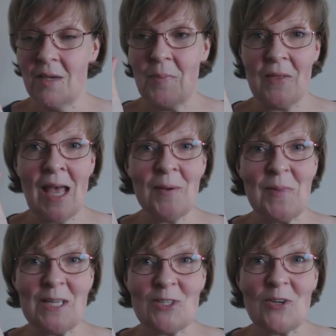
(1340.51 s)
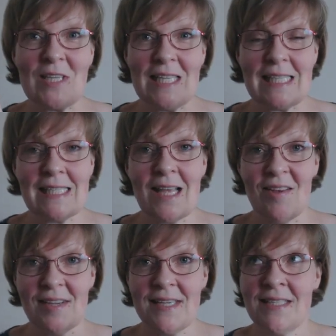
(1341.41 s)
about that much on either
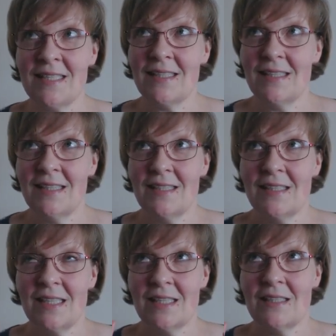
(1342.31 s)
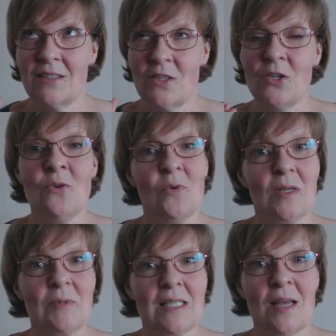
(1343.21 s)
side. The new
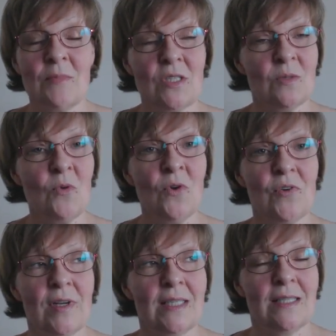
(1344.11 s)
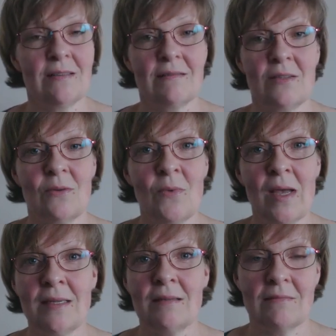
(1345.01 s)
one was that much smaller, and I thought, well,
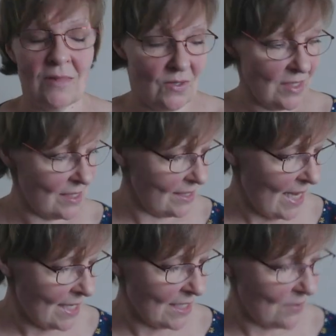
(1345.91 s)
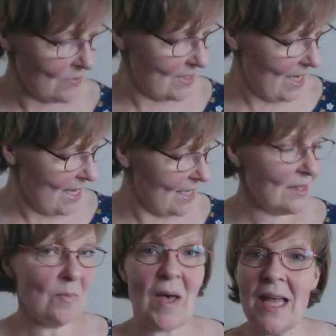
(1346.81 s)
I don't understand. I've
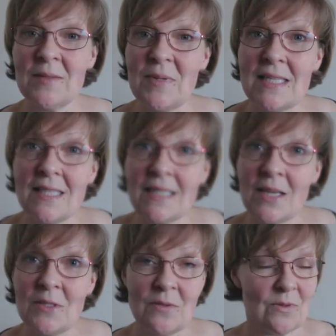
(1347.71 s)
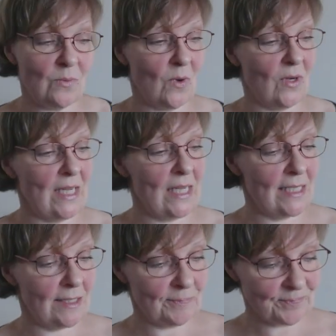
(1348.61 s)
taken the pattern pieces out of the
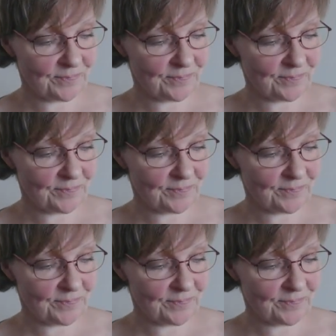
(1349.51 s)
wallet,